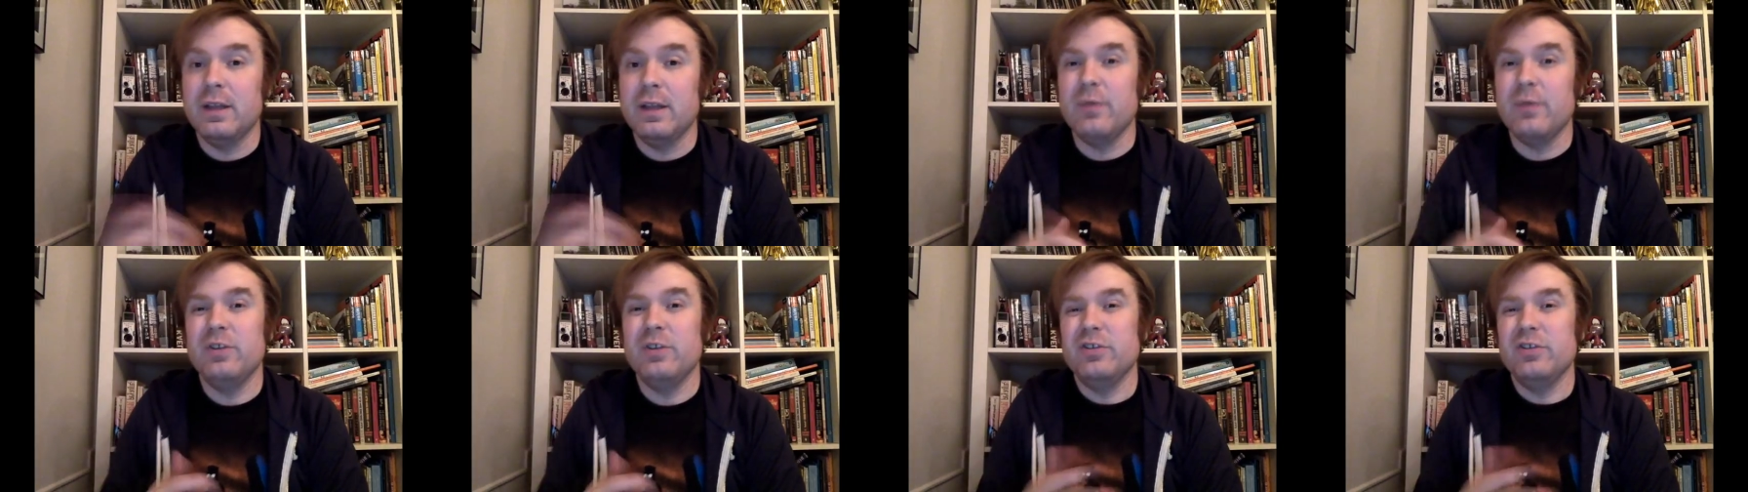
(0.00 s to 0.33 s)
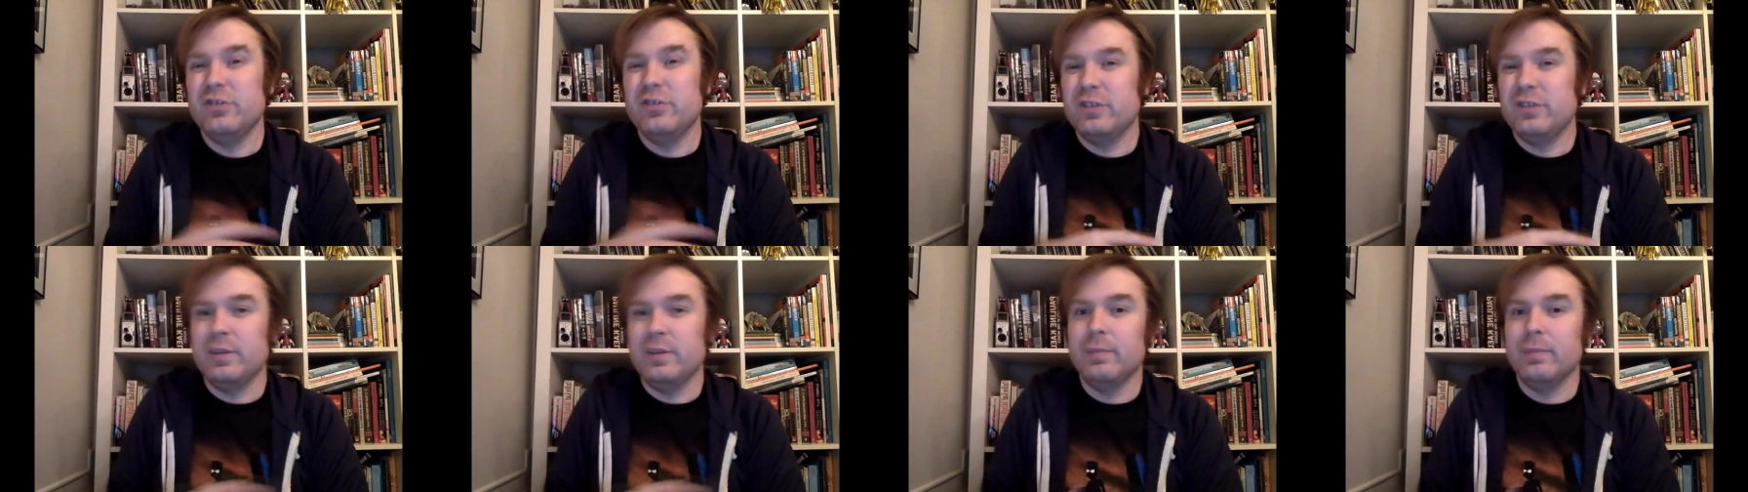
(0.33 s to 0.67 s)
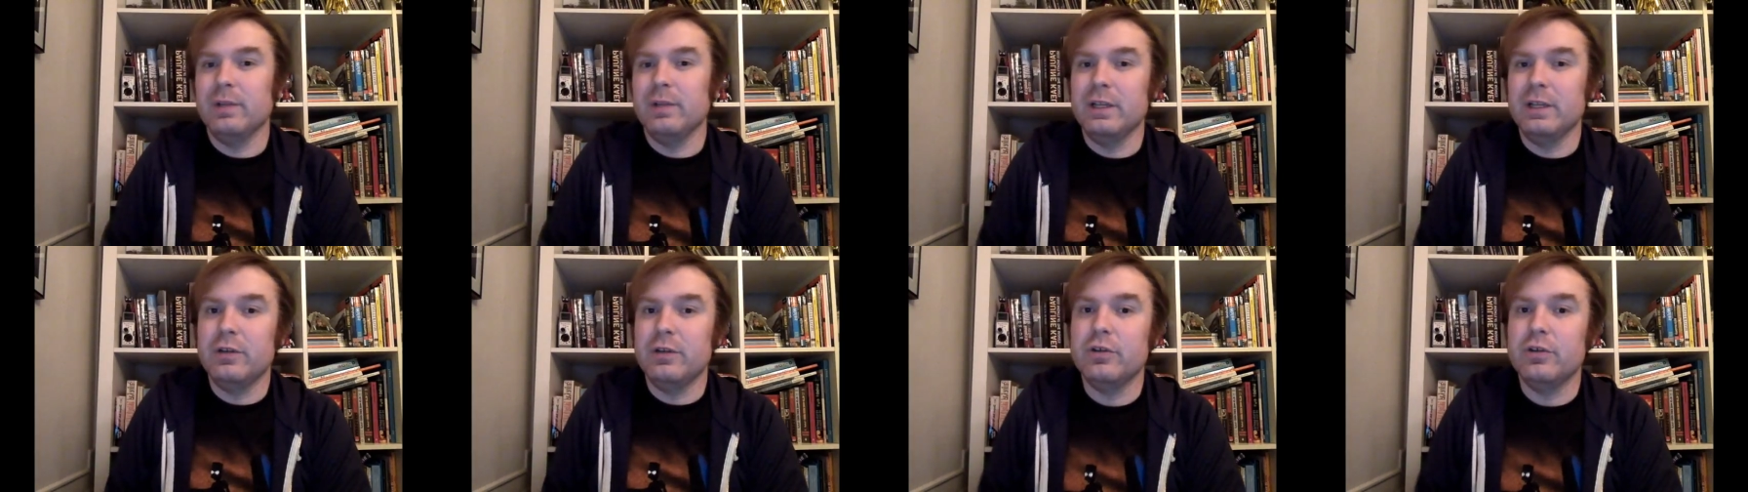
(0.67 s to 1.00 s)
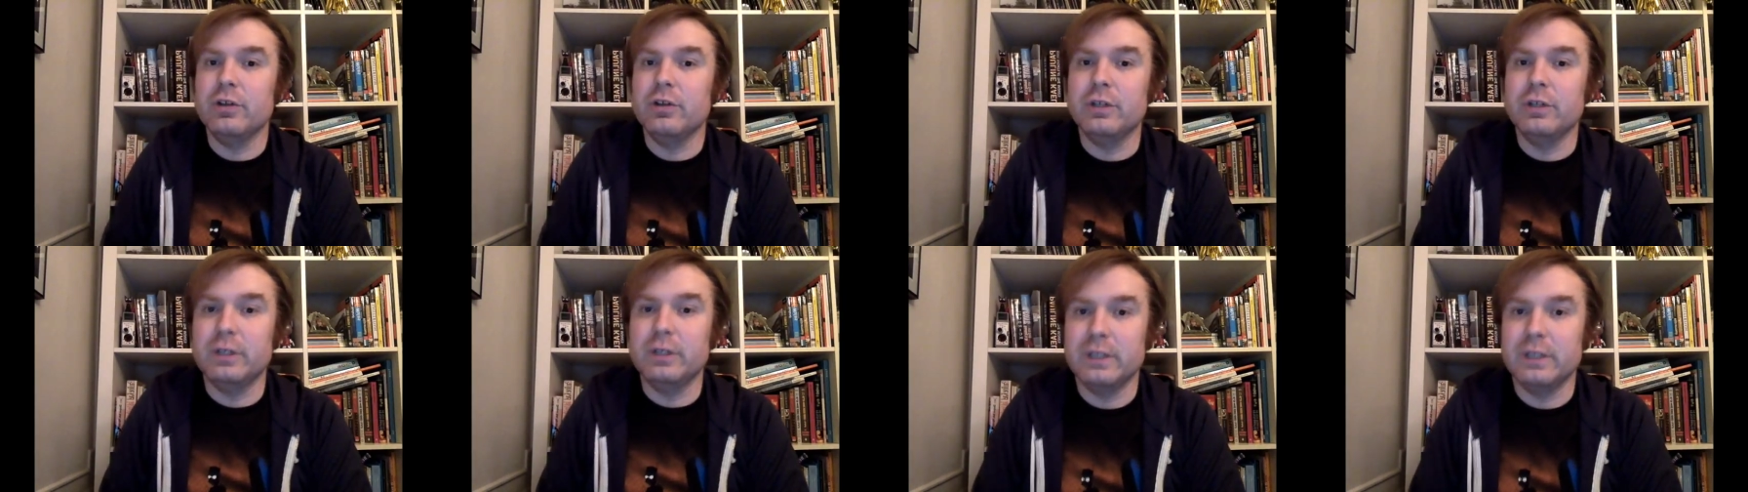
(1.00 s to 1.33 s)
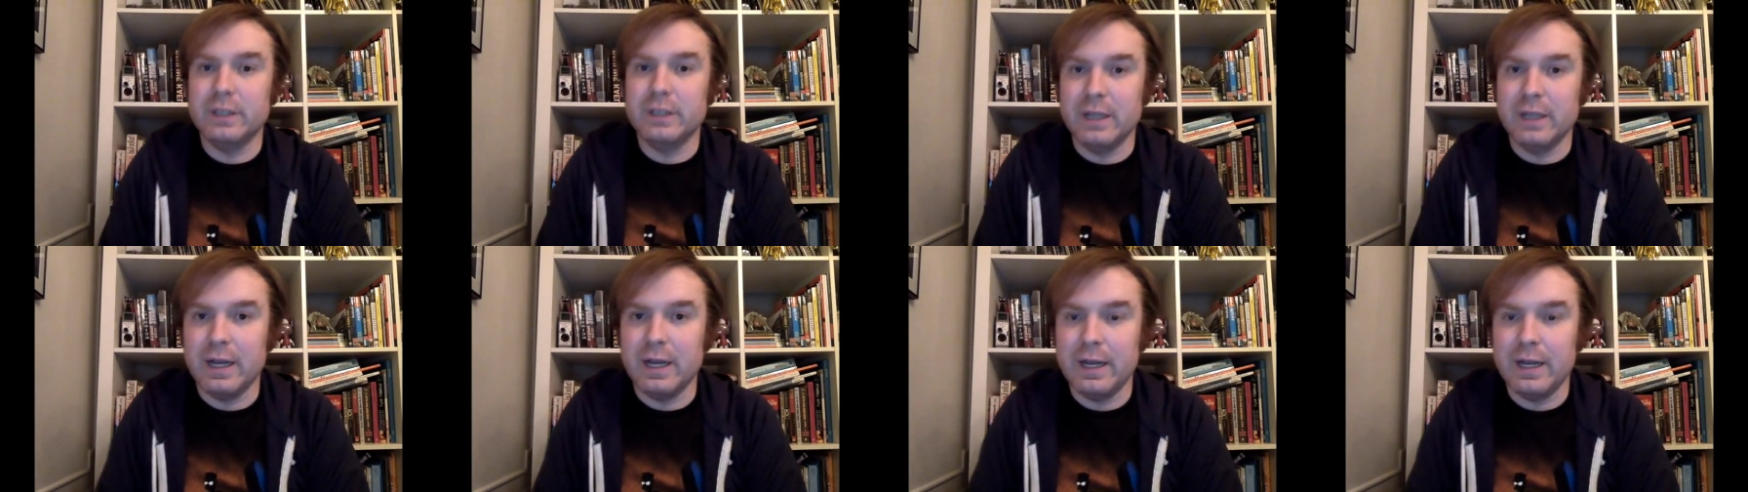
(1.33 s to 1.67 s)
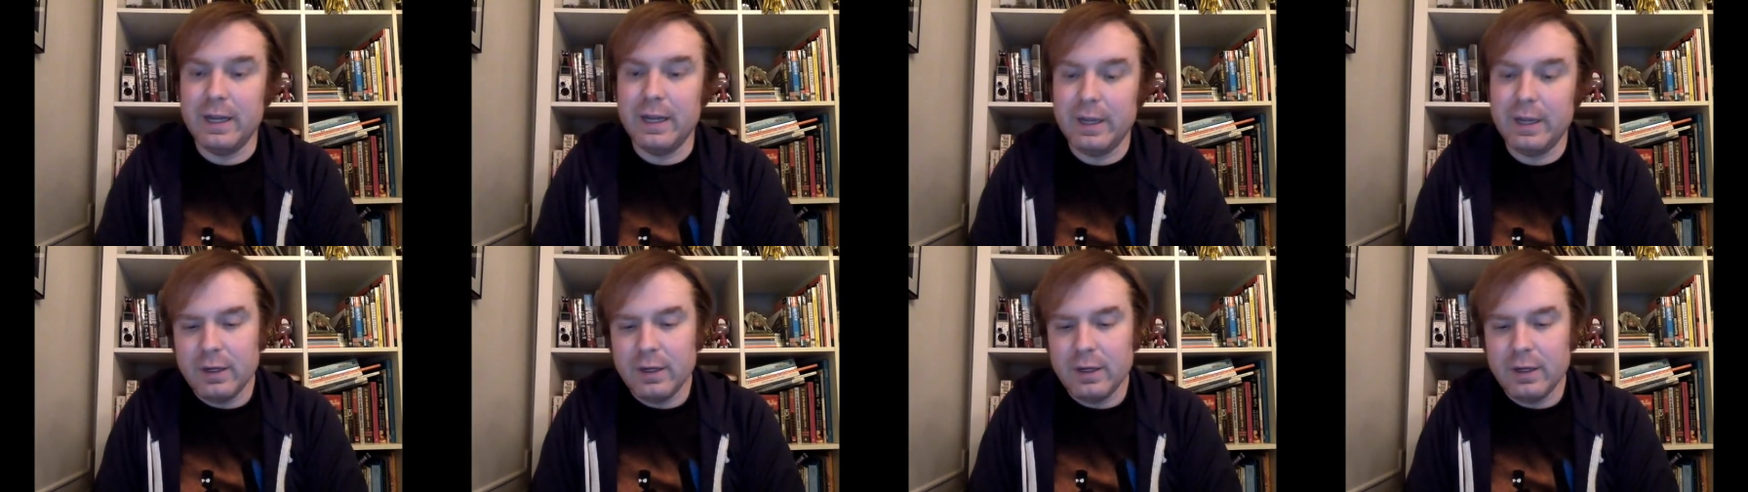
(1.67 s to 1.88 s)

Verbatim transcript: that we just simply couldn't deny.